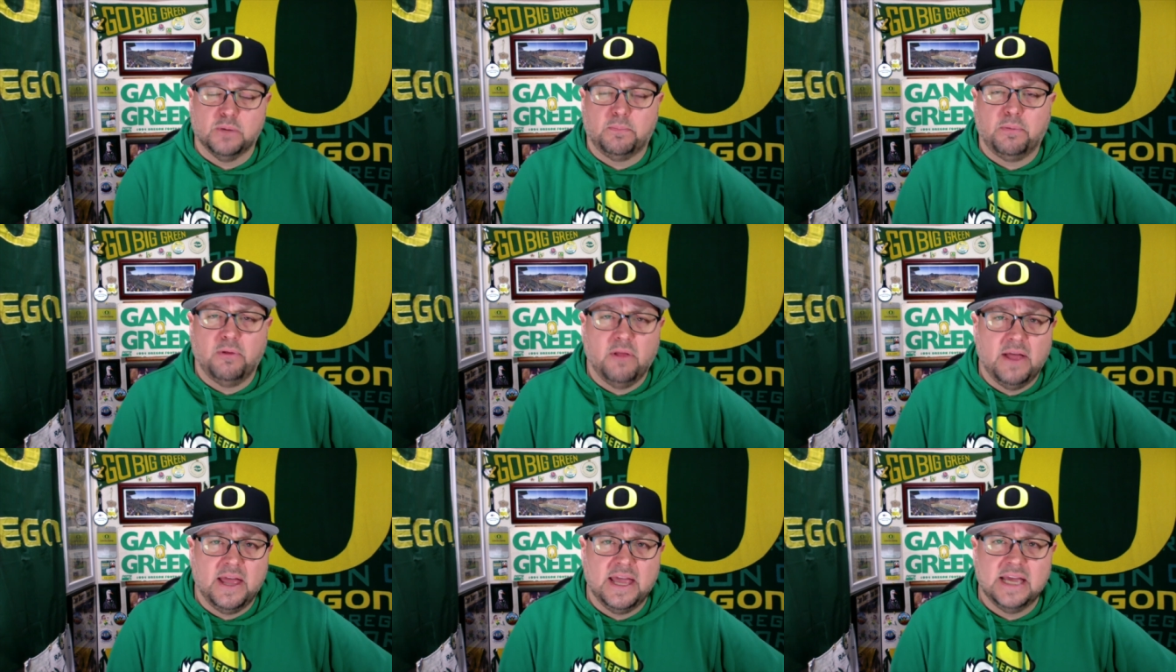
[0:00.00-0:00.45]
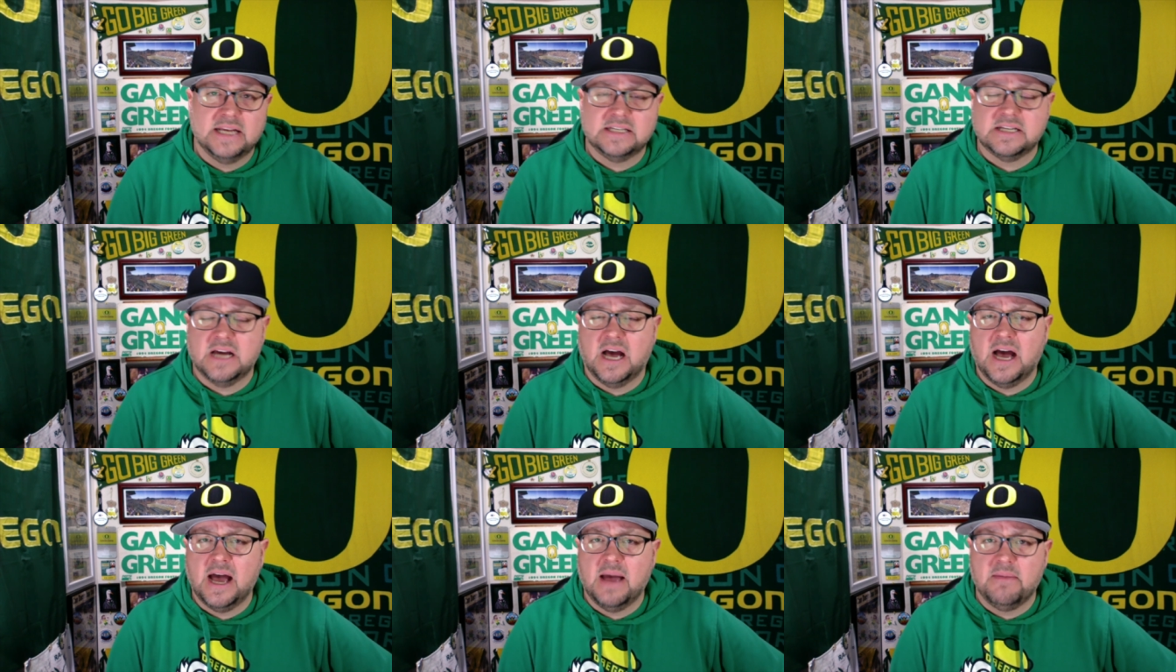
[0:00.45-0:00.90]
playing
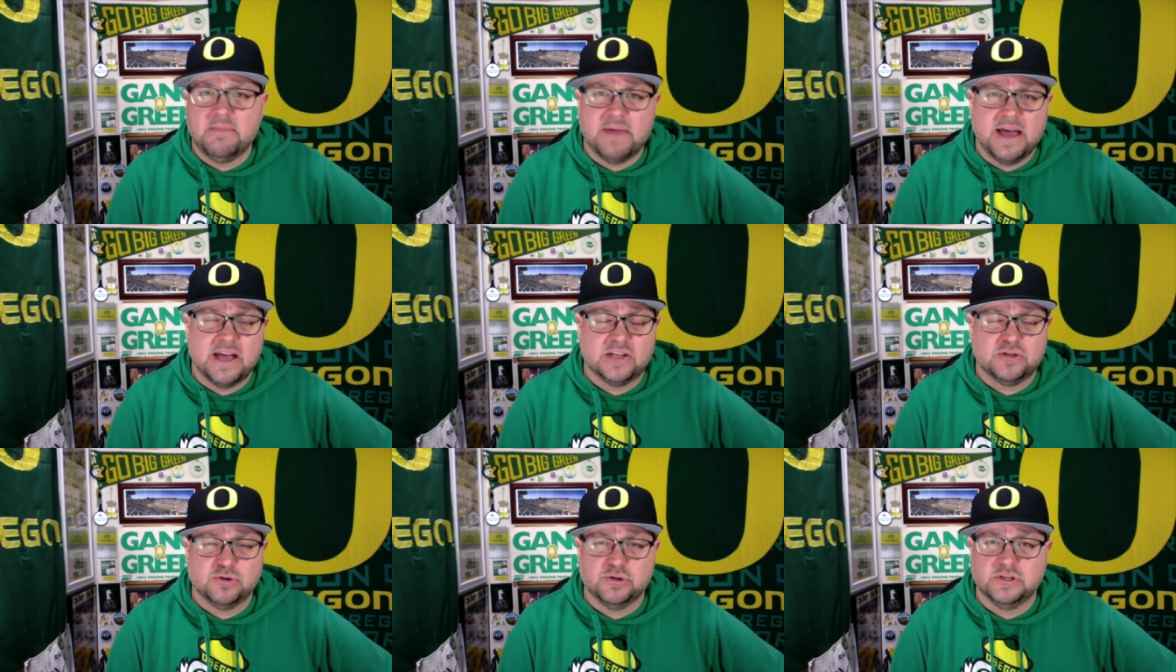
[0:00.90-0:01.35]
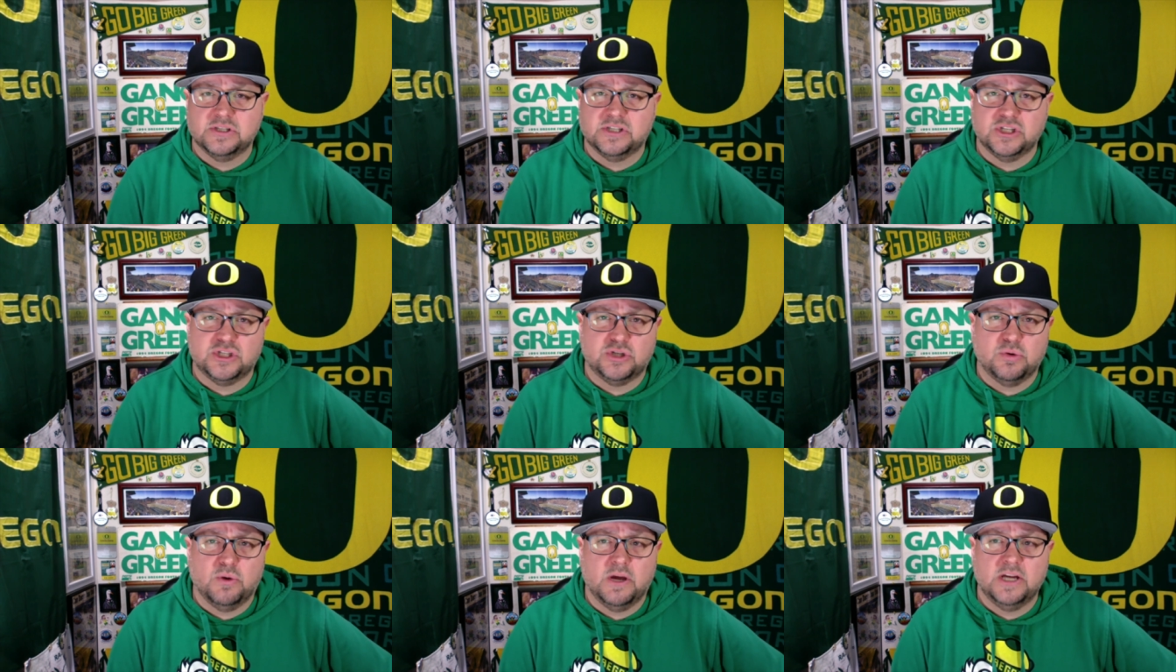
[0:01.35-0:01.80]
time, that sort of
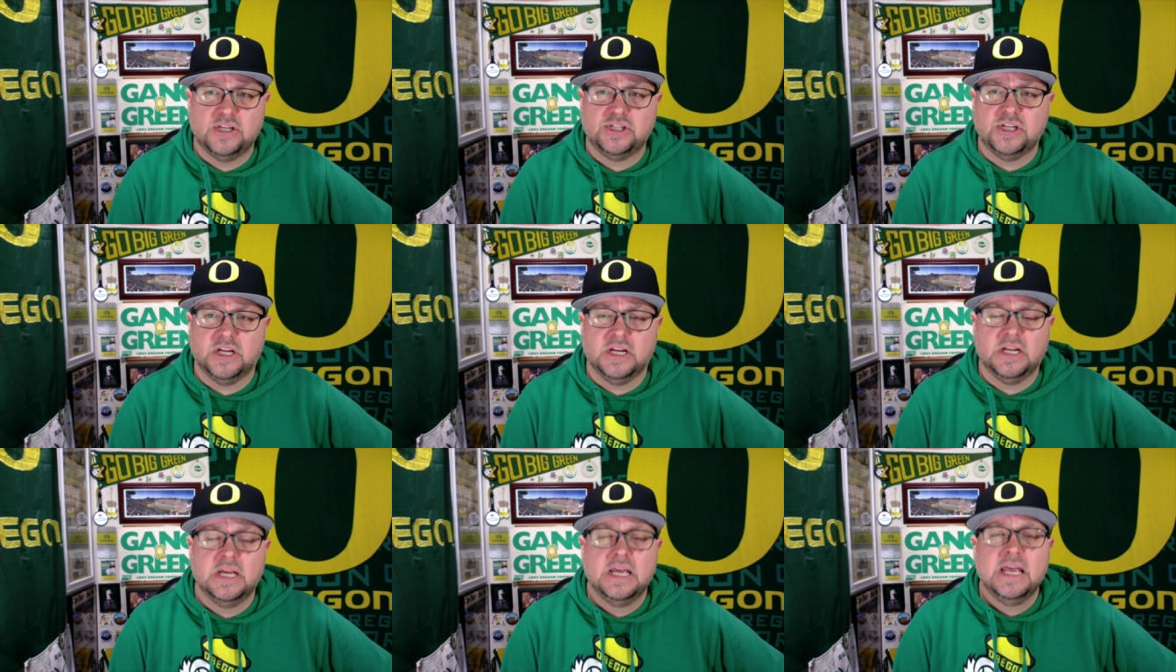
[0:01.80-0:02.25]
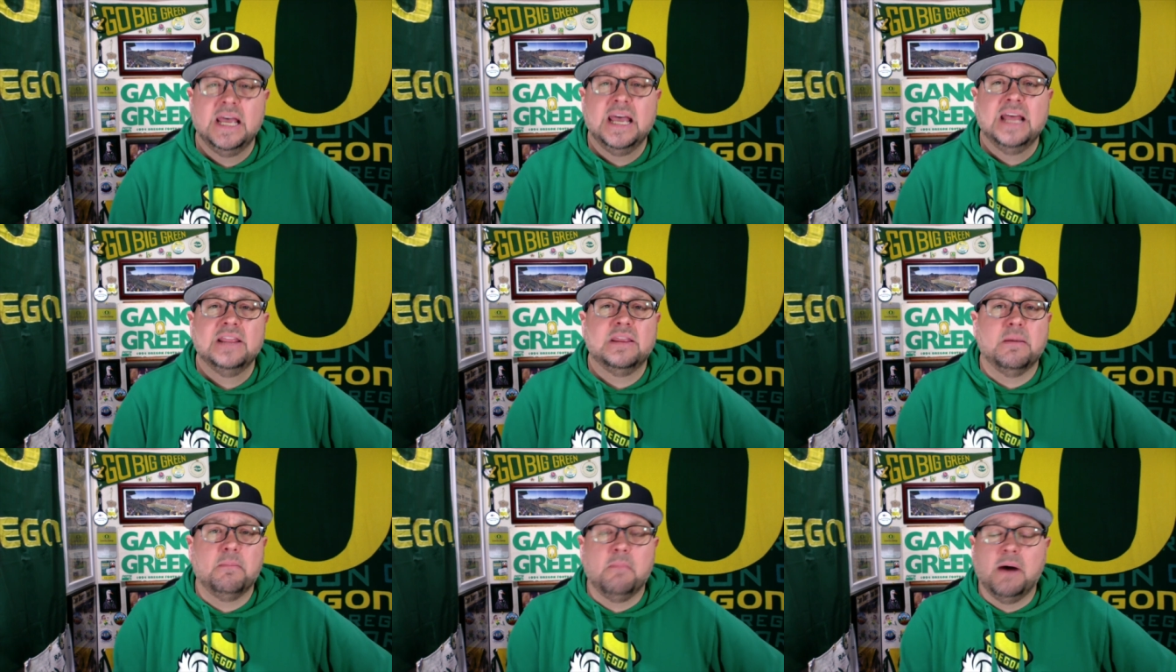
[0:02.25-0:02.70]
situation.
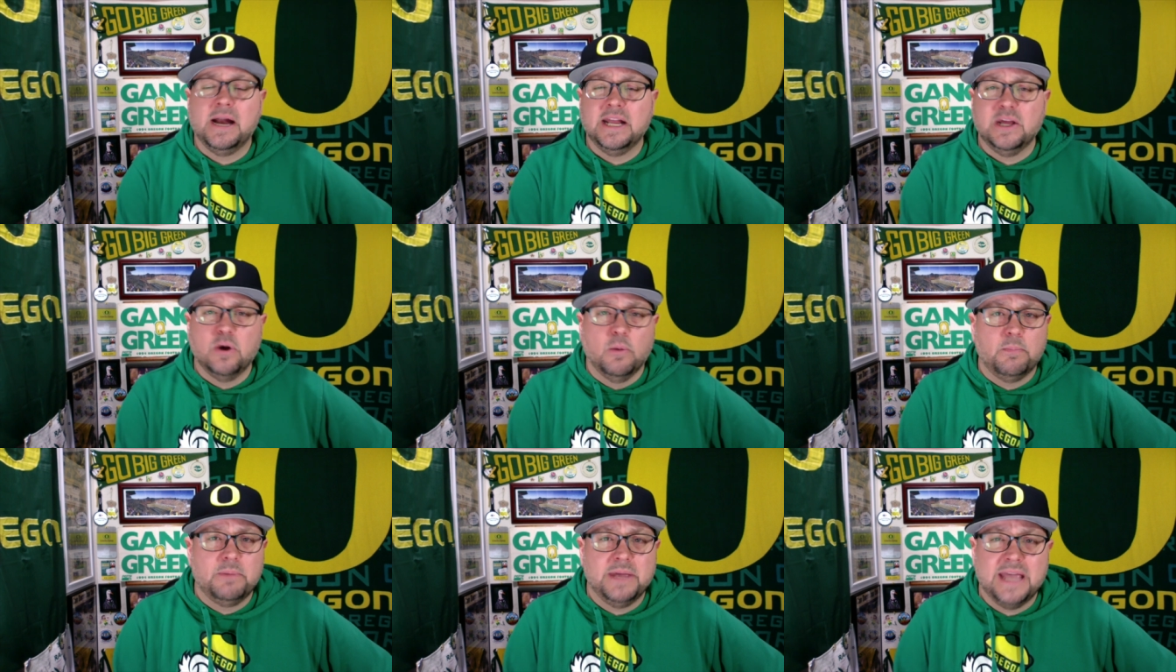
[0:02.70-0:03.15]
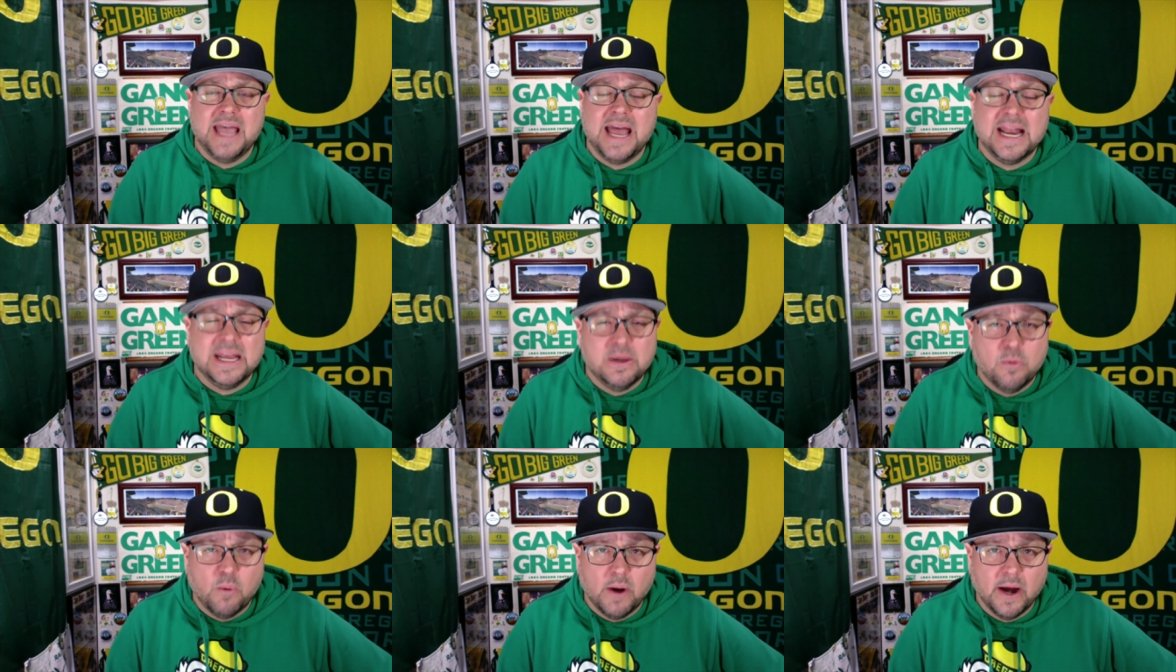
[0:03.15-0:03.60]
The money will be
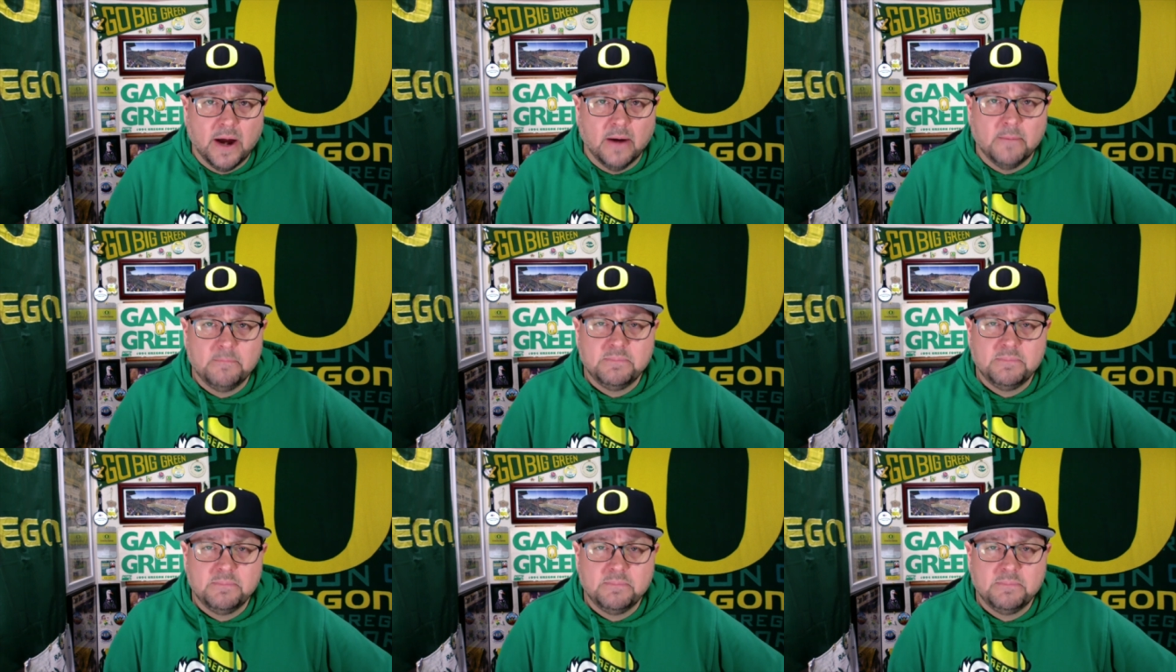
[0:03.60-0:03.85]
anywhere.